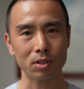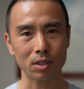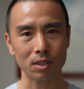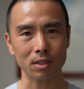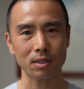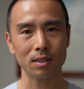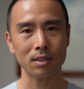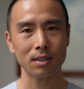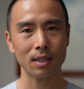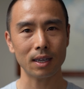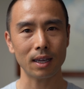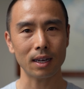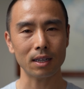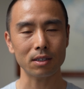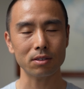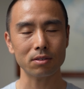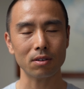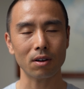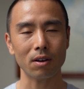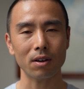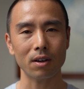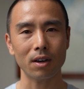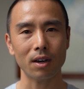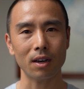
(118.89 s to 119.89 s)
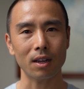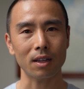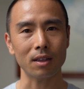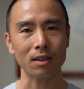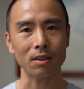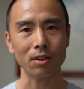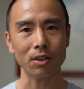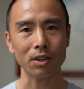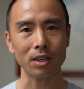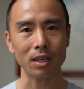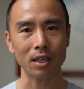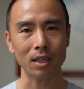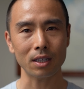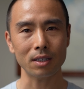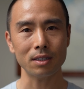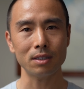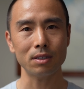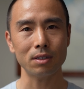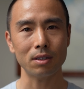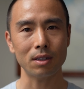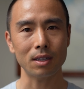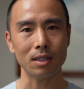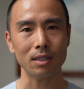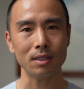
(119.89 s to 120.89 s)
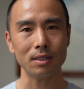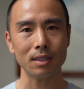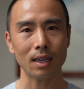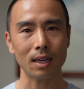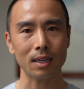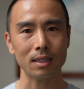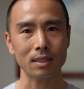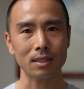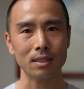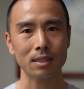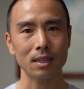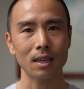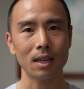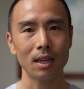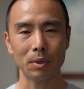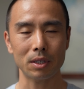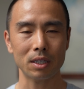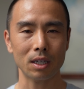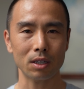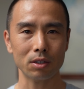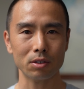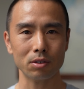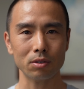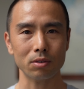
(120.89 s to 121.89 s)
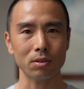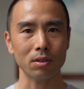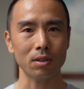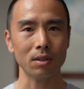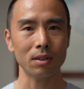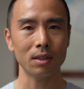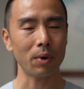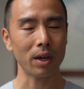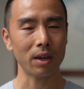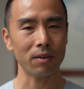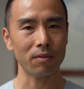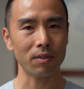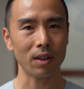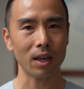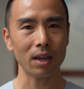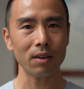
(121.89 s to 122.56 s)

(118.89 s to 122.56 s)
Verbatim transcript: just getting started and looking into this as potential way of